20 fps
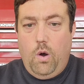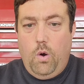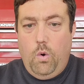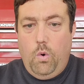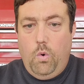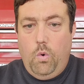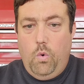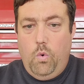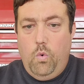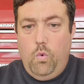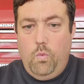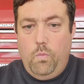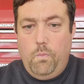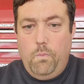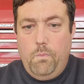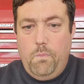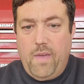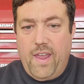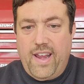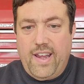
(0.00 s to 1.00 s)
whole
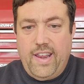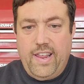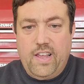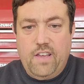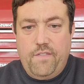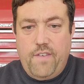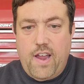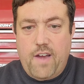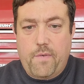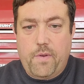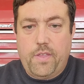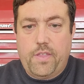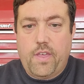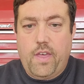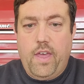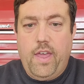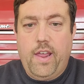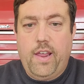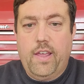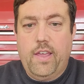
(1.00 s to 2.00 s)
meaning of
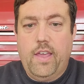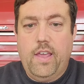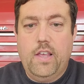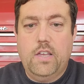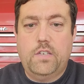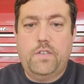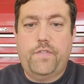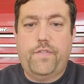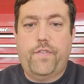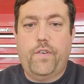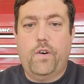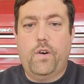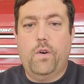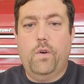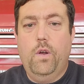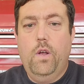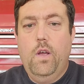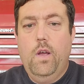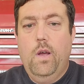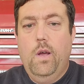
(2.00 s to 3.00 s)
everything is
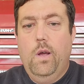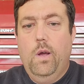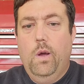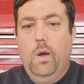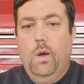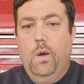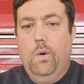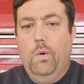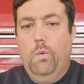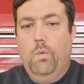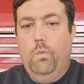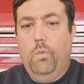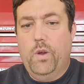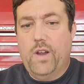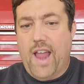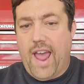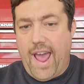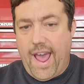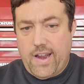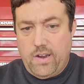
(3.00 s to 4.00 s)
for
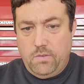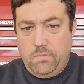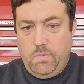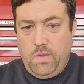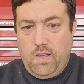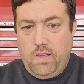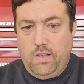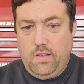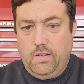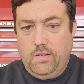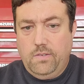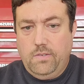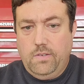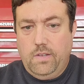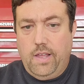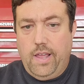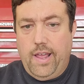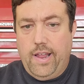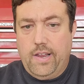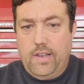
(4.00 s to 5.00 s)
when Adam
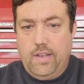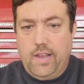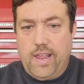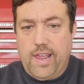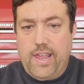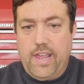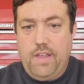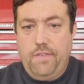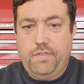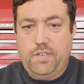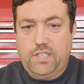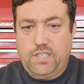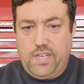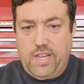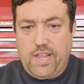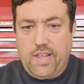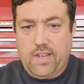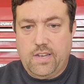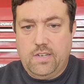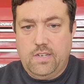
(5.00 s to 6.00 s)
and Eve
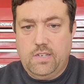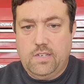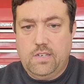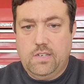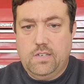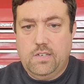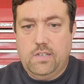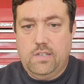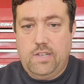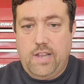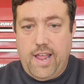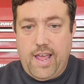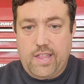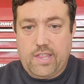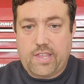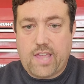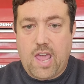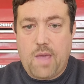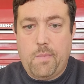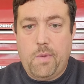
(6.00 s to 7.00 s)
sinned,
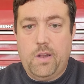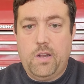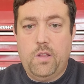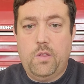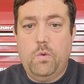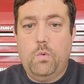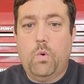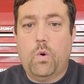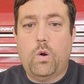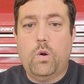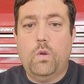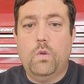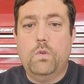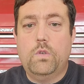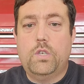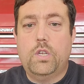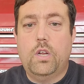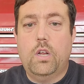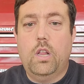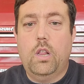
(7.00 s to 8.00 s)
death came into the
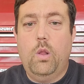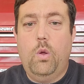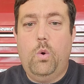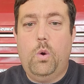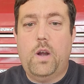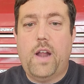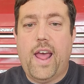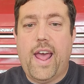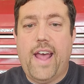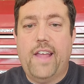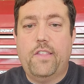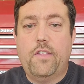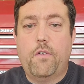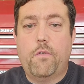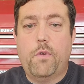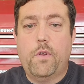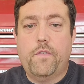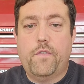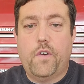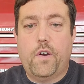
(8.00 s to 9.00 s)
world. So the Lord had to
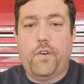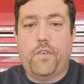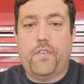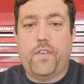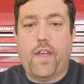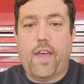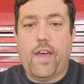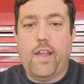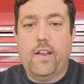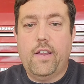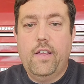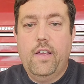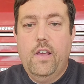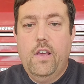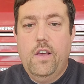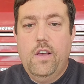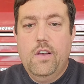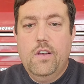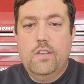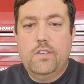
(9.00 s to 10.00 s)
reverse that.
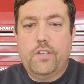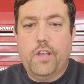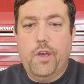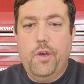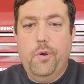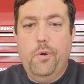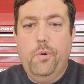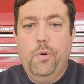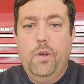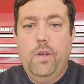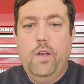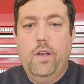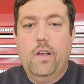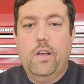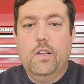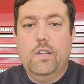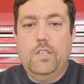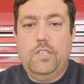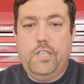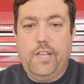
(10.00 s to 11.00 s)
So
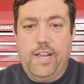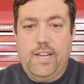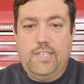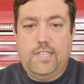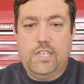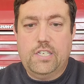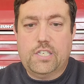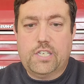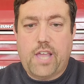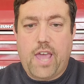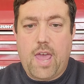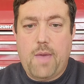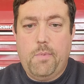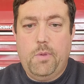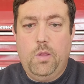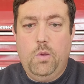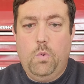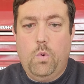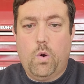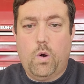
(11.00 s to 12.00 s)
Jesus came
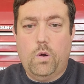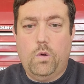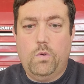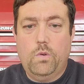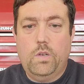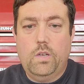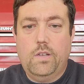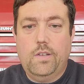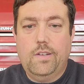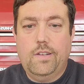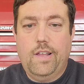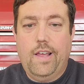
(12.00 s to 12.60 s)
in the world,